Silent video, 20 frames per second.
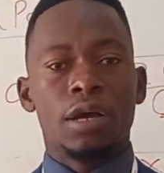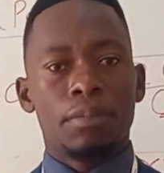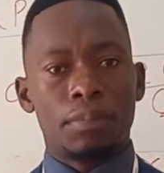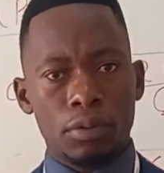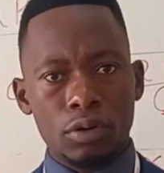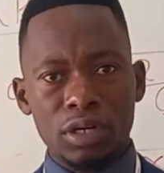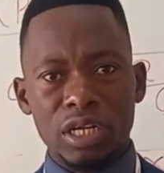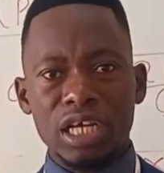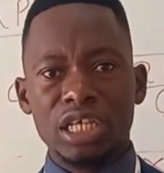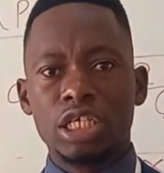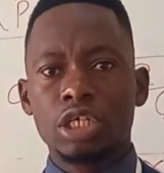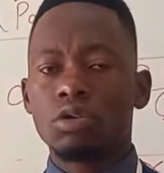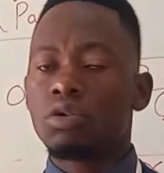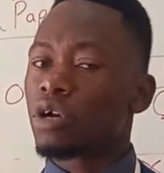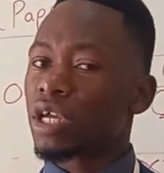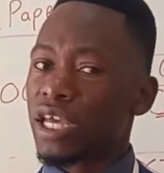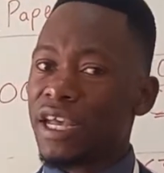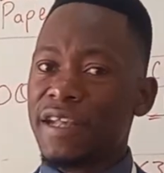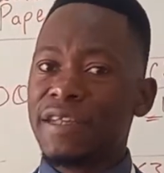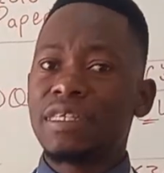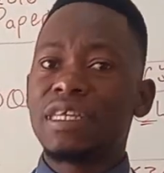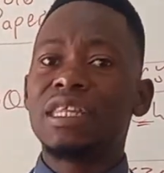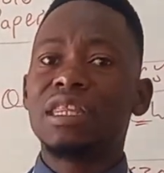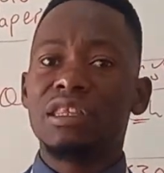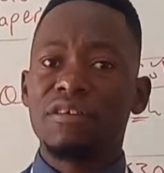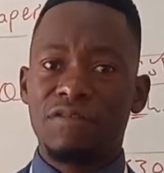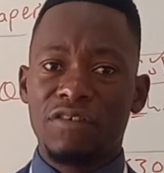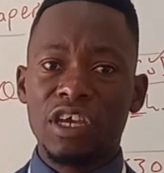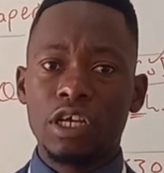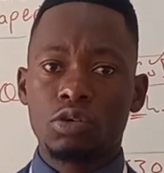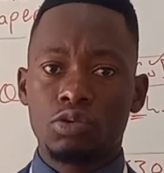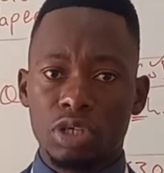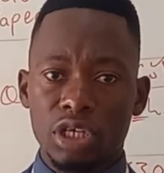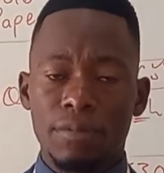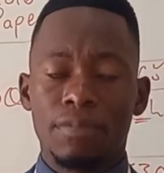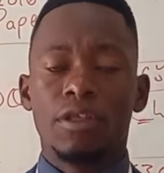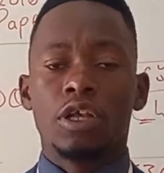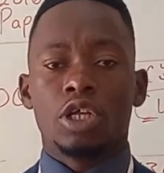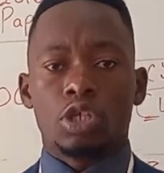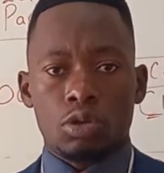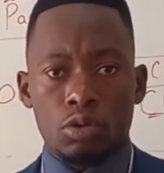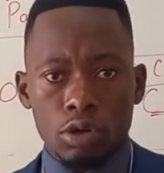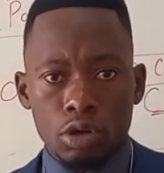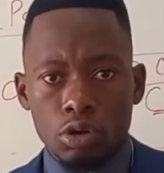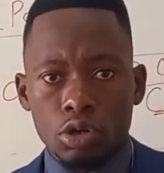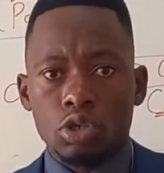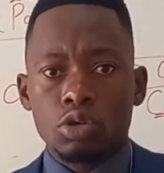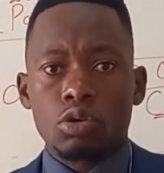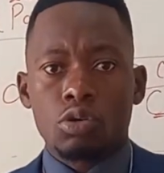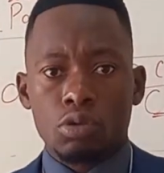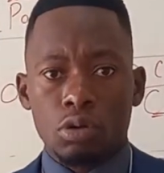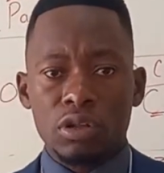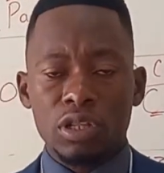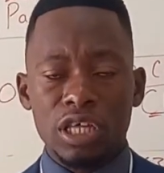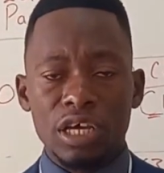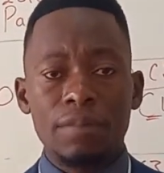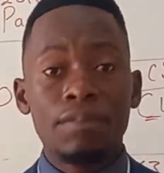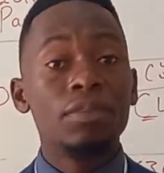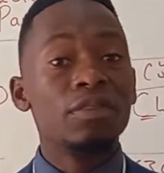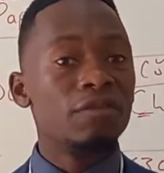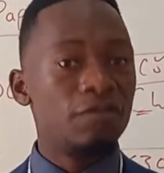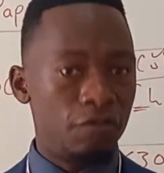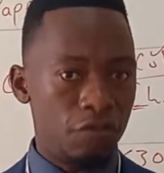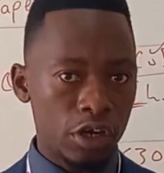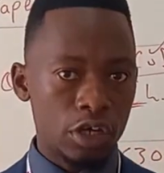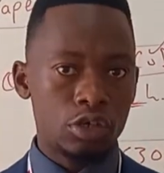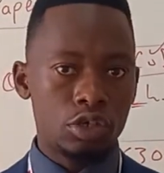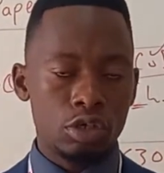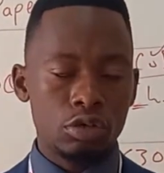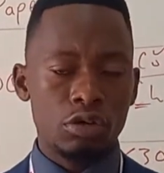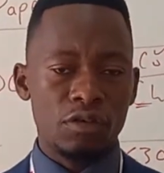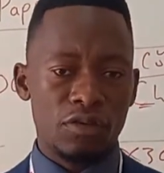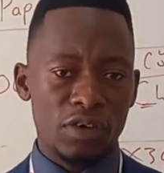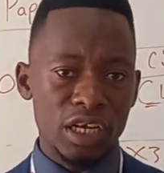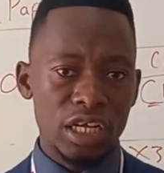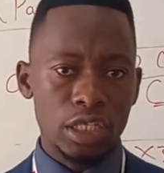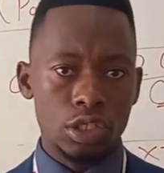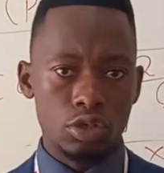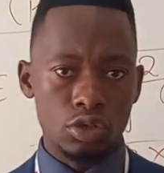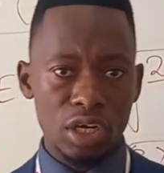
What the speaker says: Production occurs in the factory, so we also call them factory overheads.